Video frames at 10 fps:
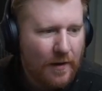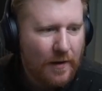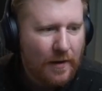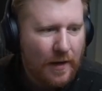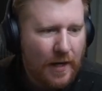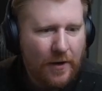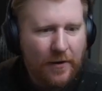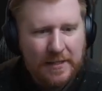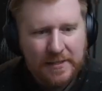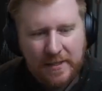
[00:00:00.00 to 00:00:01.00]
Alright,
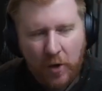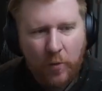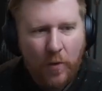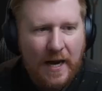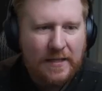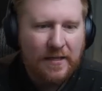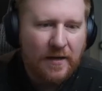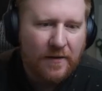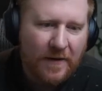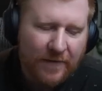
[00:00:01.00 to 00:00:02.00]
Snow White,
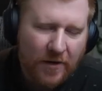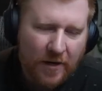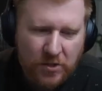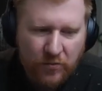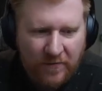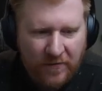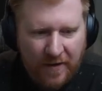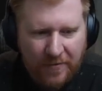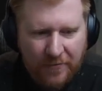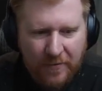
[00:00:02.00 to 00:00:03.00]
5 cost
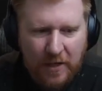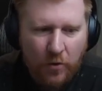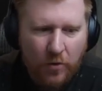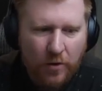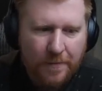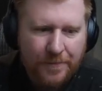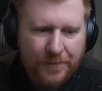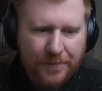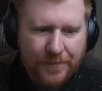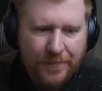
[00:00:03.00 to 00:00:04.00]
3/5/3 lore,
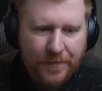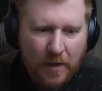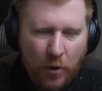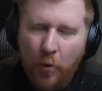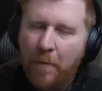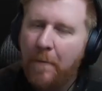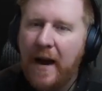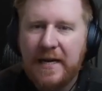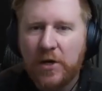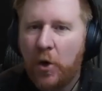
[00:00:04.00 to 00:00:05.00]
who might
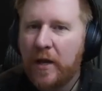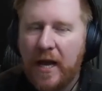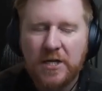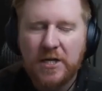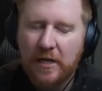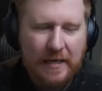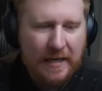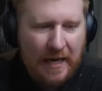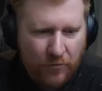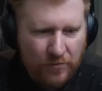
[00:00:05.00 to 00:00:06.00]
occasionally
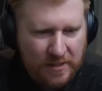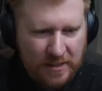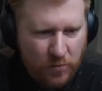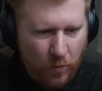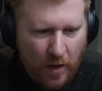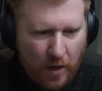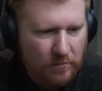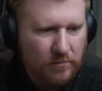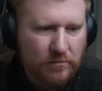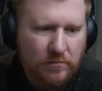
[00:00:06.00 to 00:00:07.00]
get resist 1.
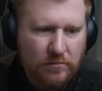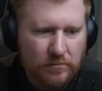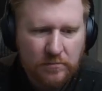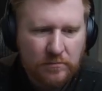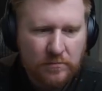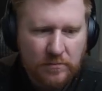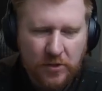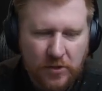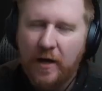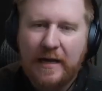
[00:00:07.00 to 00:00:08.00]
You're
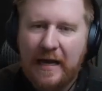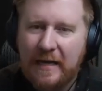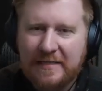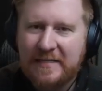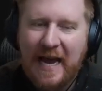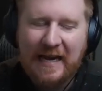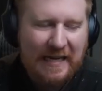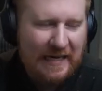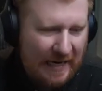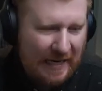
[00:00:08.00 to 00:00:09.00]
not stacking
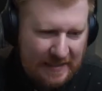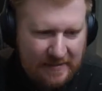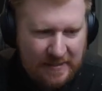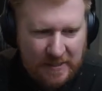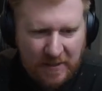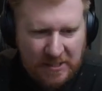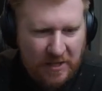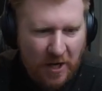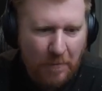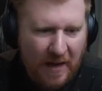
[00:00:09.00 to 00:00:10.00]
knights, especially with how
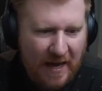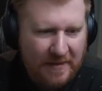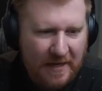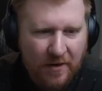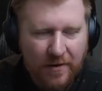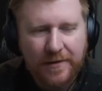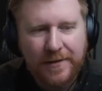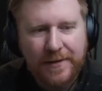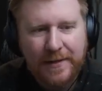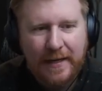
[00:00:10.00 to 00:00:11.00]
bad they are.
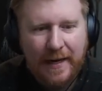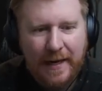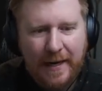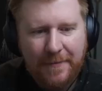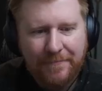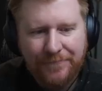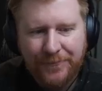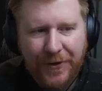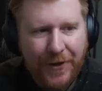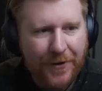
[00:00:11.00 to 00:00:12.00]

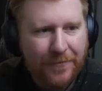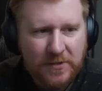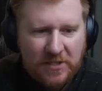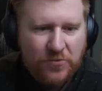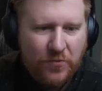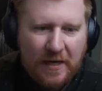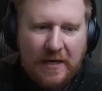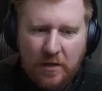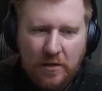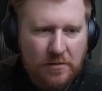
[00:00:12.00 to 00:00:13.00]
No. She's
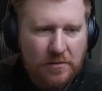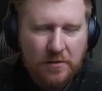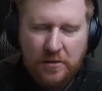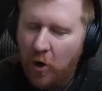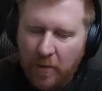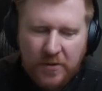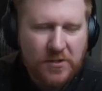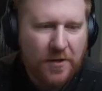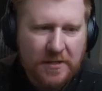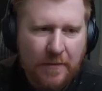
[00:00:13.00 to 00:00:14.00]
really almost all the
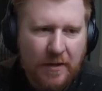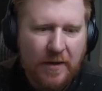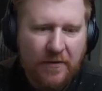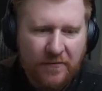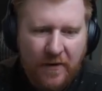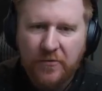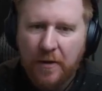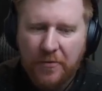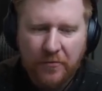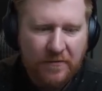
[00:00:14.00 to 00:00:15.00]
time going to be a 5-drop
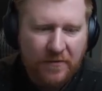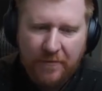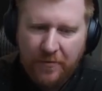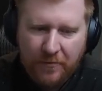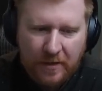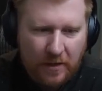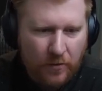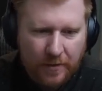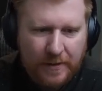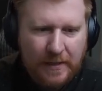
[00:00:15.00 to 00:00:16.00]
3/5/3
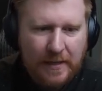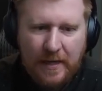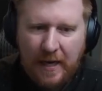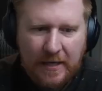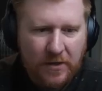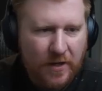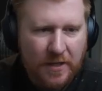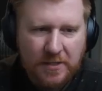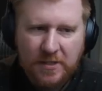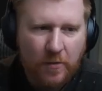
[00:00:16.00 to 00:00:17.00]
lore, and you've got
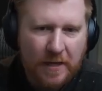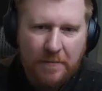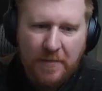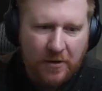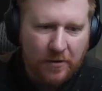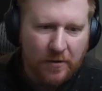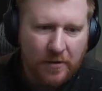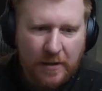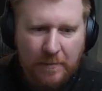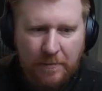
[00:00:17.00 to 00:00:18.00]
so many better
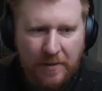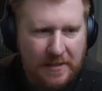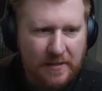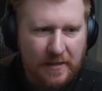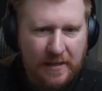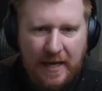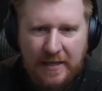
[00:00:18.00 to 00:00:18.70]
plays than that.